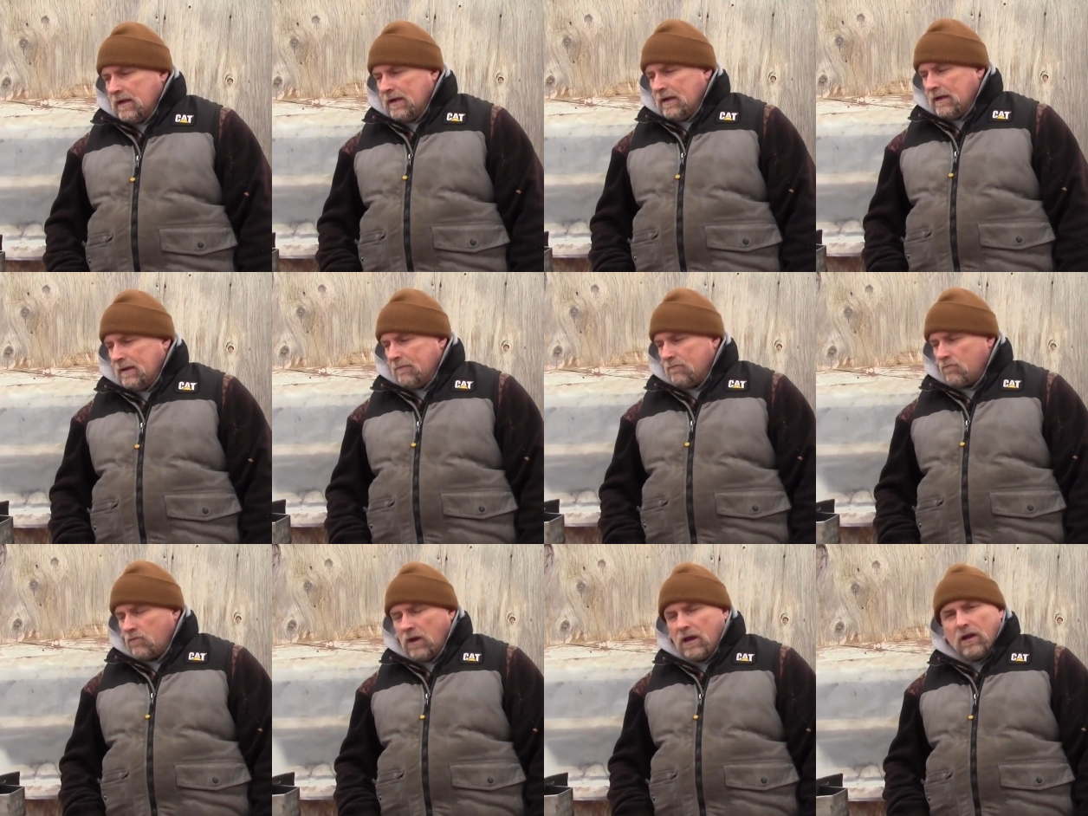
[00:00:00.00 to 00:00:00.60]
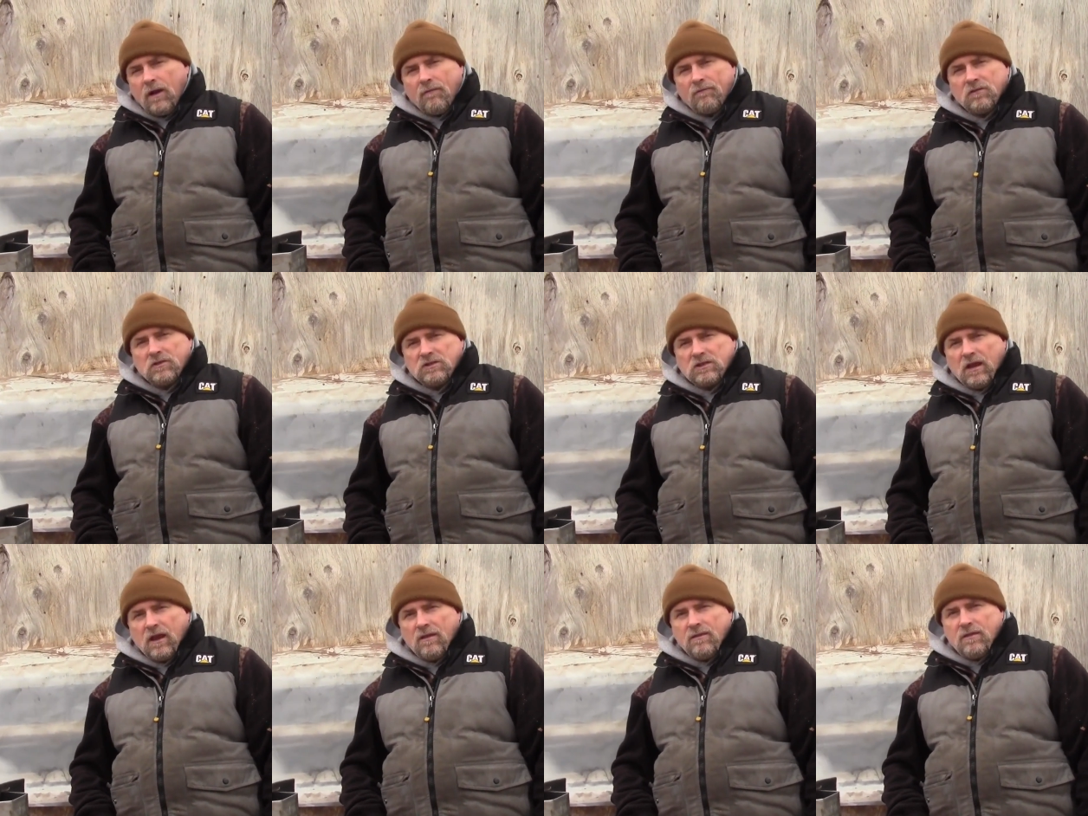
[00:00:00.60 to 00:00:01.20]
uh, right off the
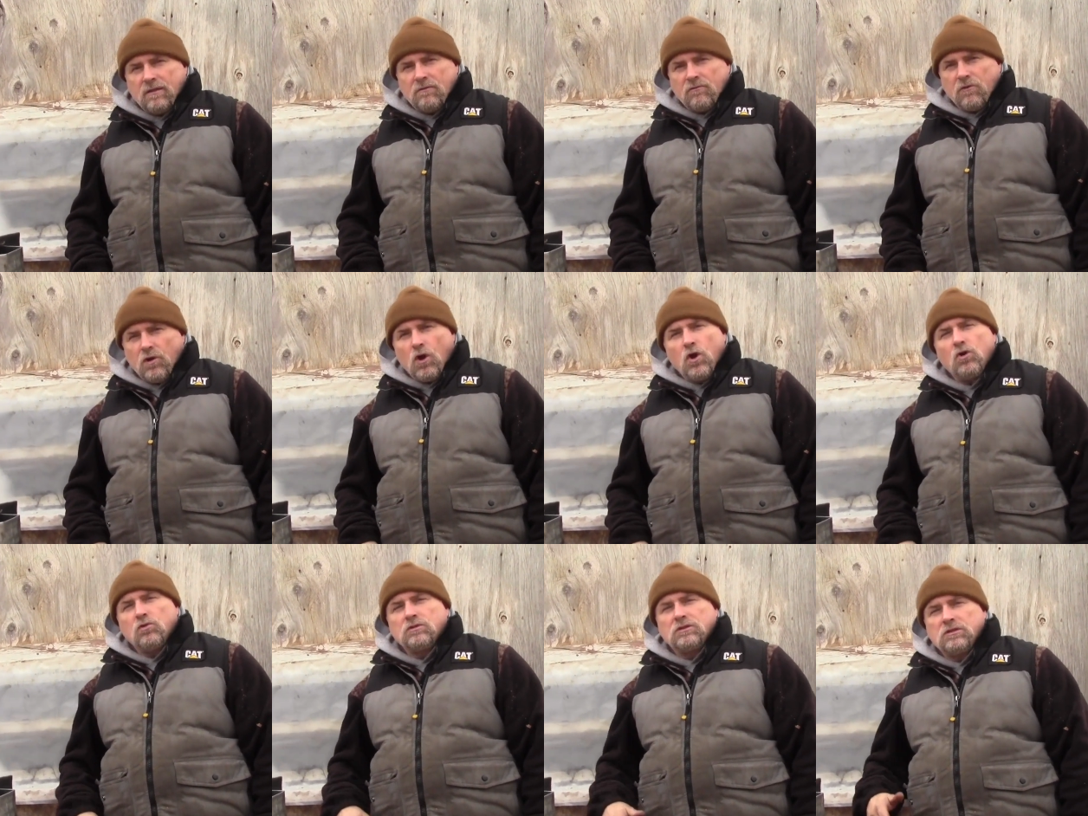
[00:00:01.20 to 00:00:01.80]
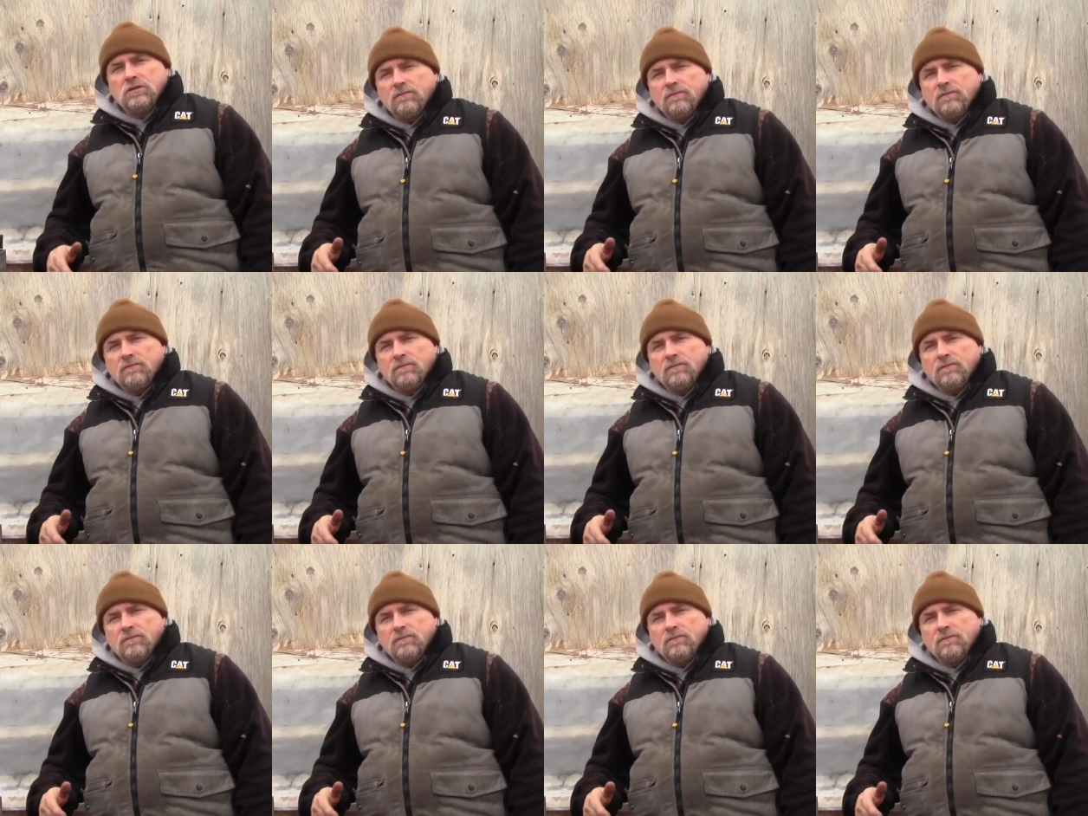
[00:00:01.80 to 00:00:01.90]
side of the road.